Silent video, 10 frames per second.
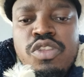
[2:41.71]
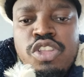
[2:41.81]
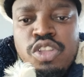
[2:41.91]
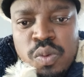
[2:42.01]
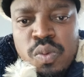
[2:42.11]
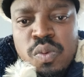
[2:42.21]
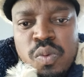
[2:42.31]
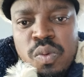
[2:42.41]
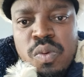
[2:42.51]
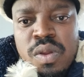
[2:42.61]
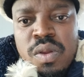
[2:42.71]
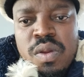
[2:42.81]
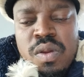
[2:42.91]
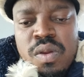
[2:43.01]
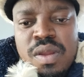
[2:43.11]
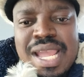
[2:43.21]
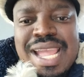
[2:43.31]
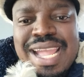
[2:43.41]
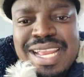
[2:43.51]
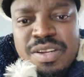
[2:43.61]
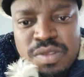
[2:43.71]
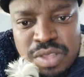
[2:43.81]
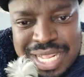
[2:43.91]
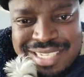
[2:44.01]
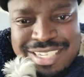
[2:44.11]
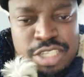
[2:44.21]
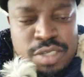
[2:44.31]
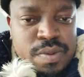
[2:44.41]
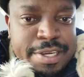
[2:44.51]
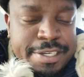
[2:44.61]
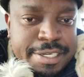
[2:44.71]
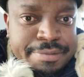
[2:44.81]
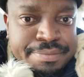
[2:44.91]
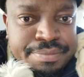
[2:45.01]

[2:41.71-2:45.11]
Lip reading: you handle that situation.